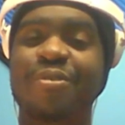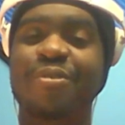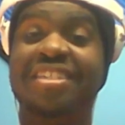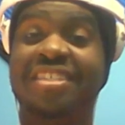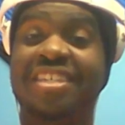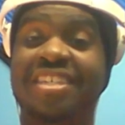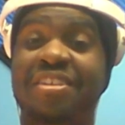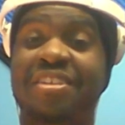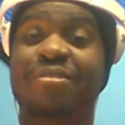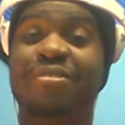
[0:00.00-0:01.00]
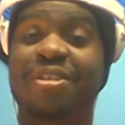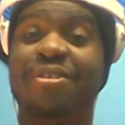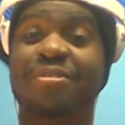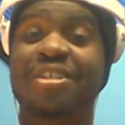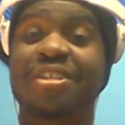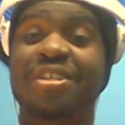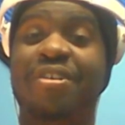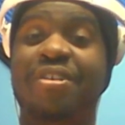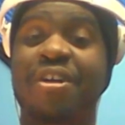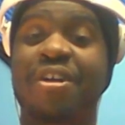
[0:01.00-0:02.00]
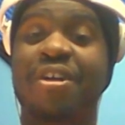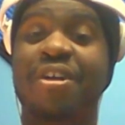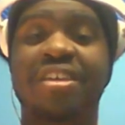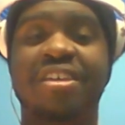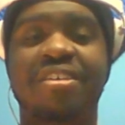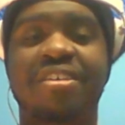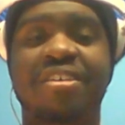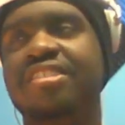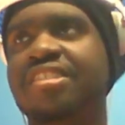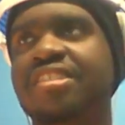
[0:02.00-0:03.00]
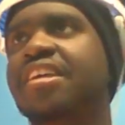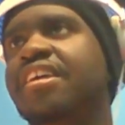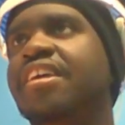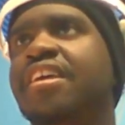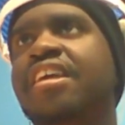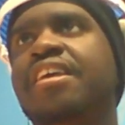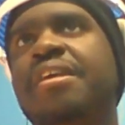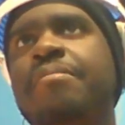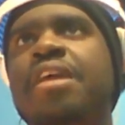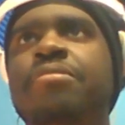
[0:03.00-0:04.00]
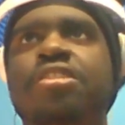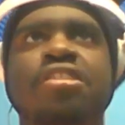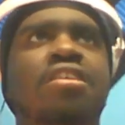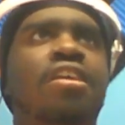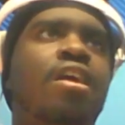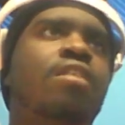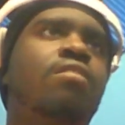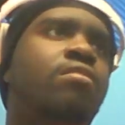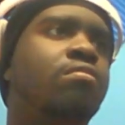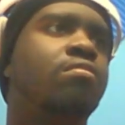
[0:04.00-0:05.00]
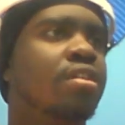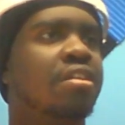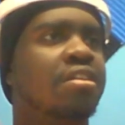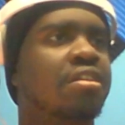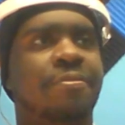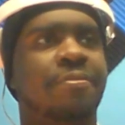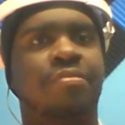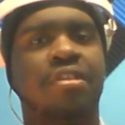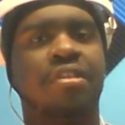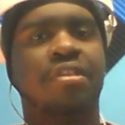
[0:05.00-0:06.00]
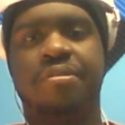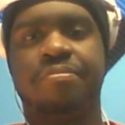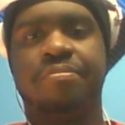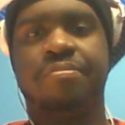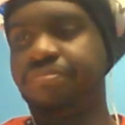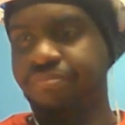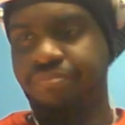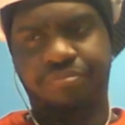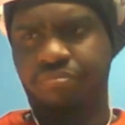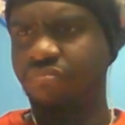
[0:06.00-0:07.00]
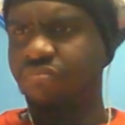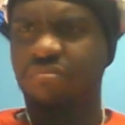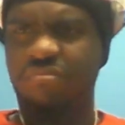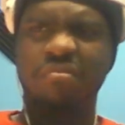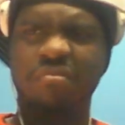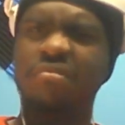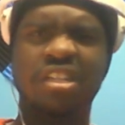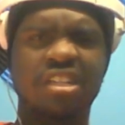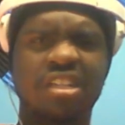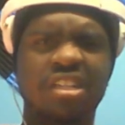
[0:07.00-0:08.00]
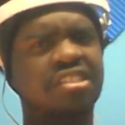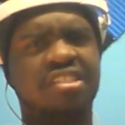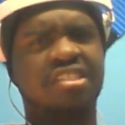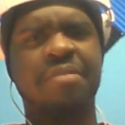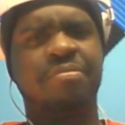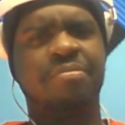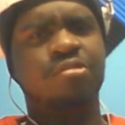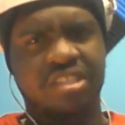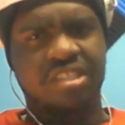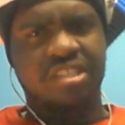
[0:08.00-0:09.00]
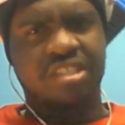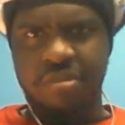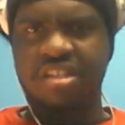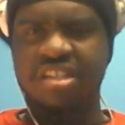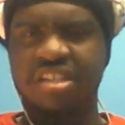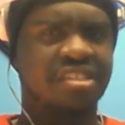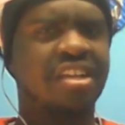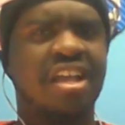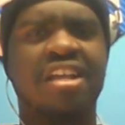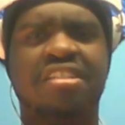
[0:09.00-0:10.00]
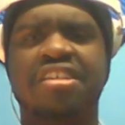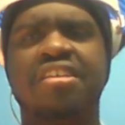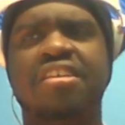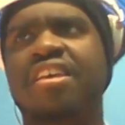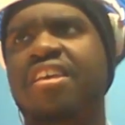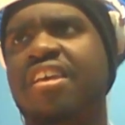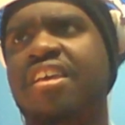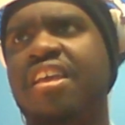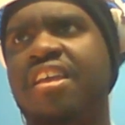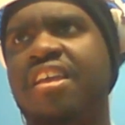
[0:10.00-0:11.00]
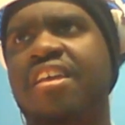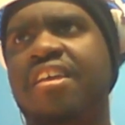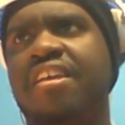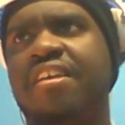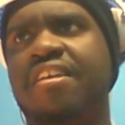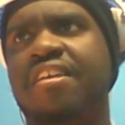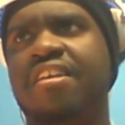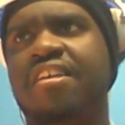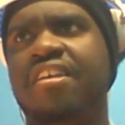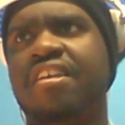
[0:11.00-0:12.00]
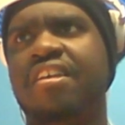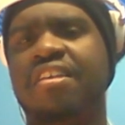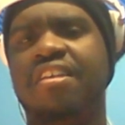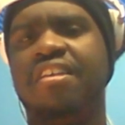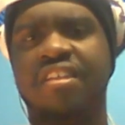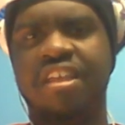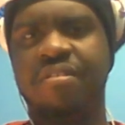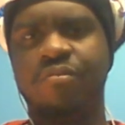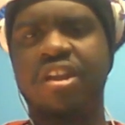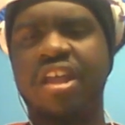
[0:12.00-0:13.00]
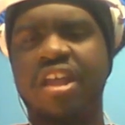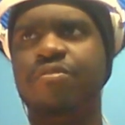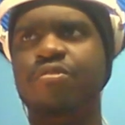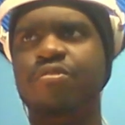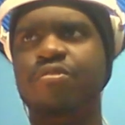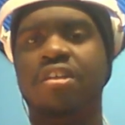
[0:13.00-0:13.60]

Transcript: And selling your soul is one of them. Because, and maybe she did, I don't know. Um, listen to the type of music that she made, listen to the content, and, and, and, and, and, and, and what have you,